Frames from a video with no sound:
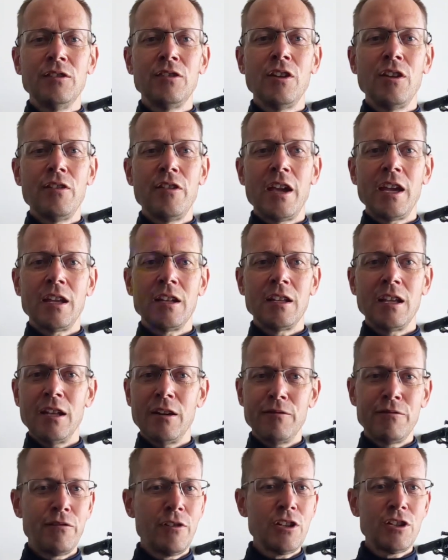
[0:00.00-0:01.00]
And so they could
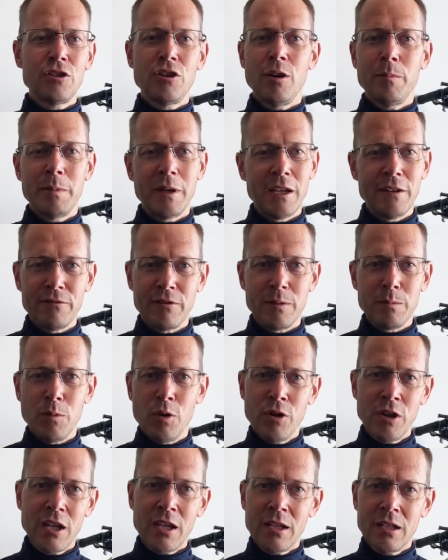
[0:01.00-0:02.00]
get a fresh copy every
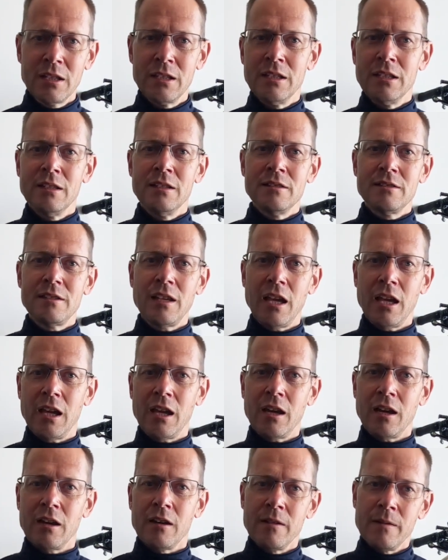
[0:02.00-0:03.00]
morning
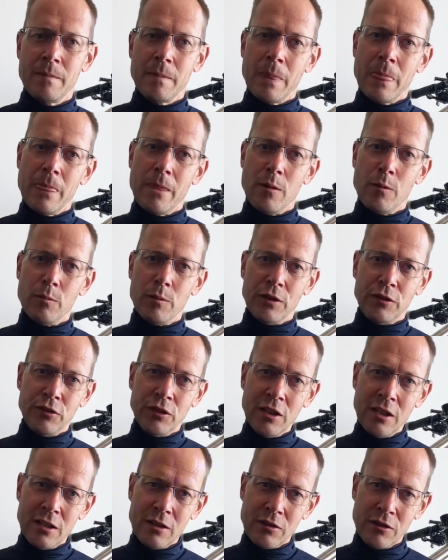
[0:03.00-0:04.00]
saying, we're
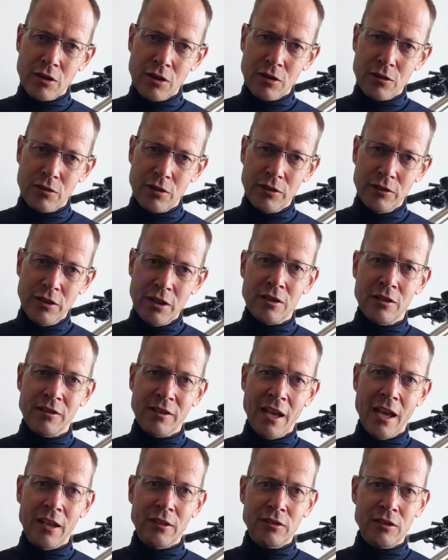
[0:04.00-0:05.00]
seeing the
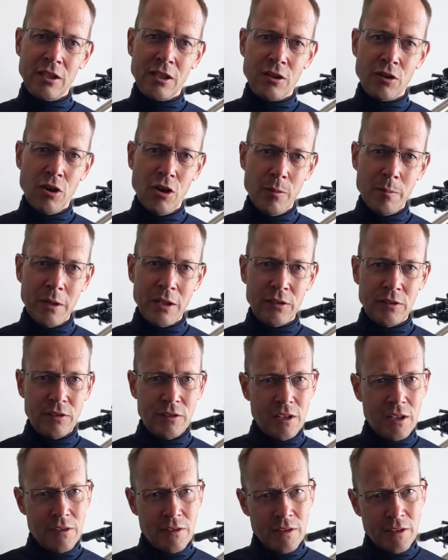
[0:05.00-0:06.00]
senators asking
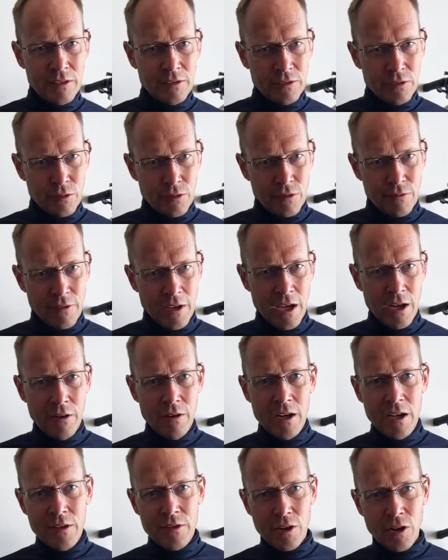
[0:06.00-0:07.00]
comments in this sort of
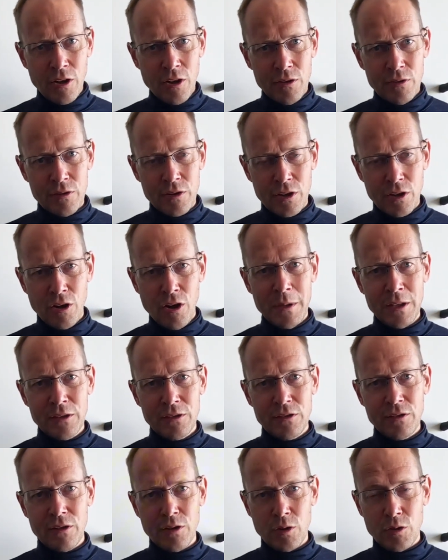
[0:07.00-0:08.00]
area,
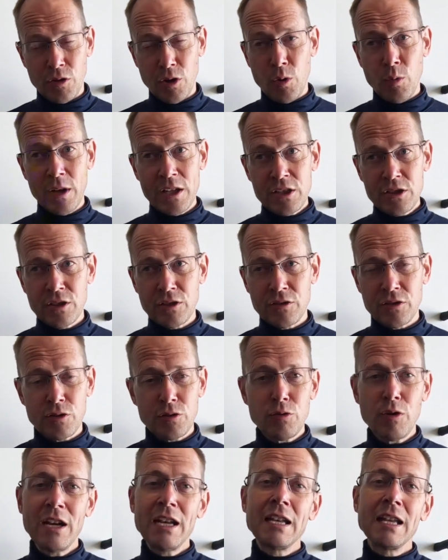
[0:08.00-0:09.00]
the questions
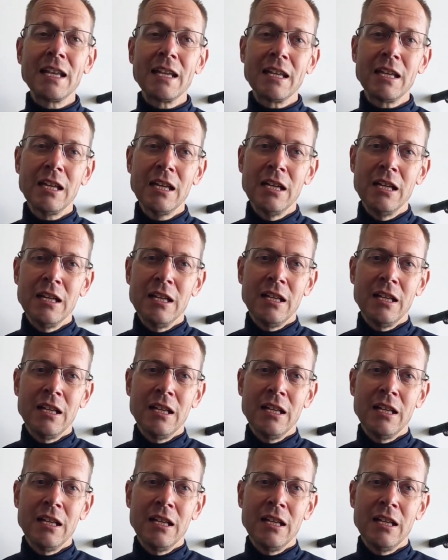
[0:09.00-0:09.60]
are trending